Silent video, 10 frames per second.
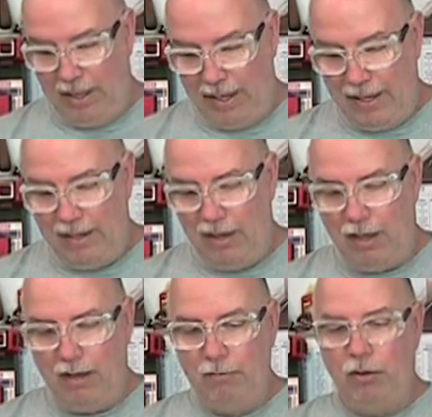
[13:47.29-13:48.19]
and
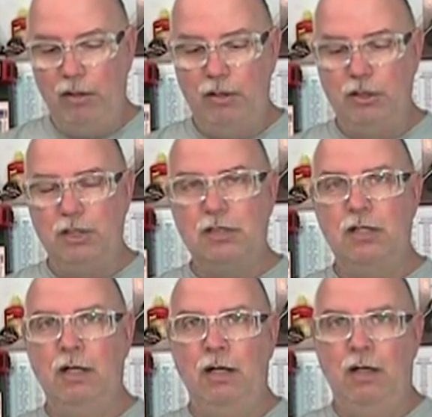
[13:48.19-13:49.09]
I'm going to
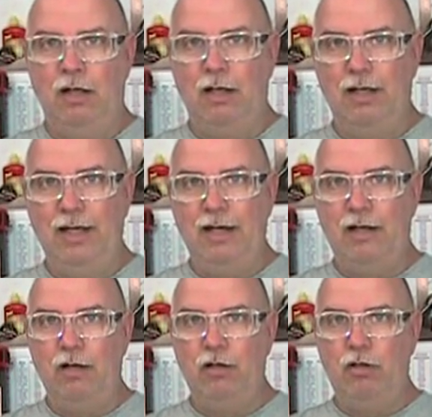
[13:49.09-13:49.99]
just lean
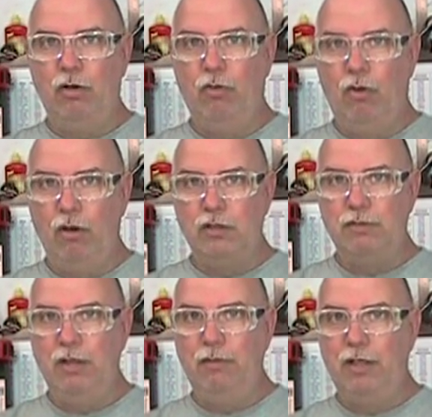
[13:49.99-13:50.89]
it towards
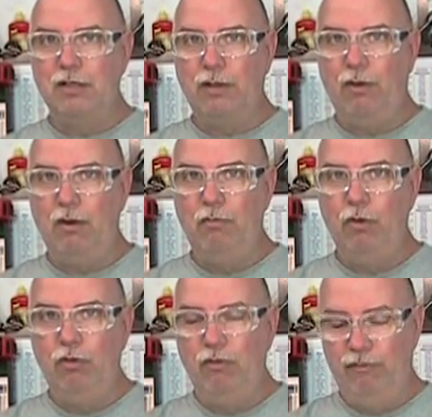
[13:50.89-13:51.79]
me because I want to
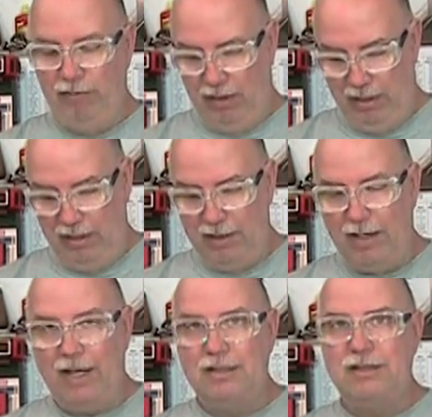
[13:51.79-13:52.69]
move
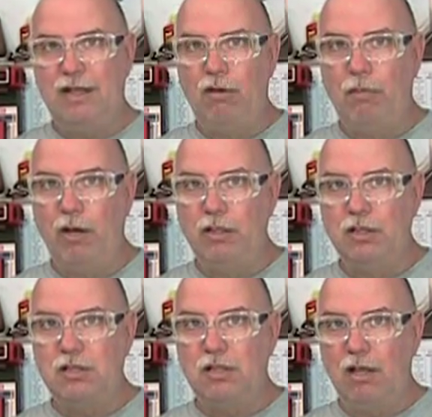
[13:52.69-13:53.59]
that center mark
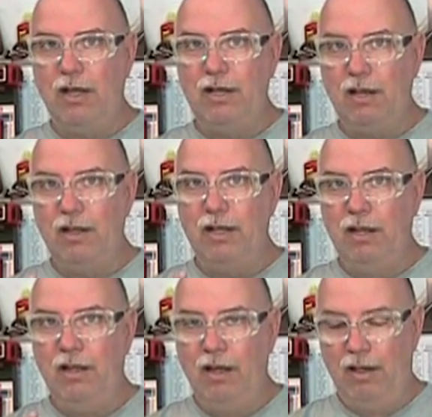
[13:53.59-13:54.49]
just
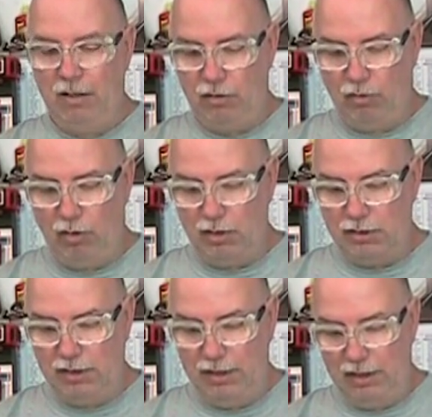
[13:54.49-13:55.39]
slightly
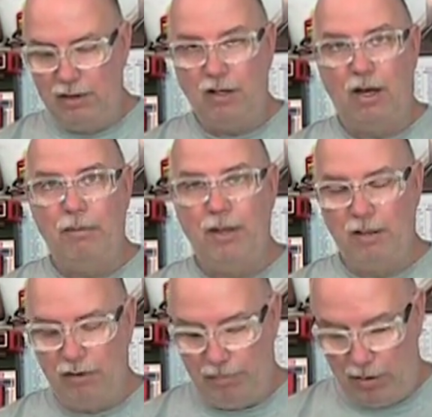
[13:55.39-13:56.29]
towards the top
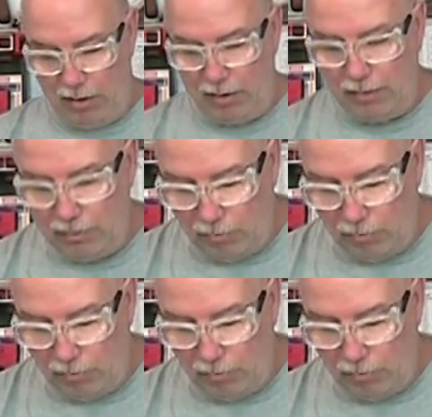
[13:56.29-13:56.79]
end of the part in the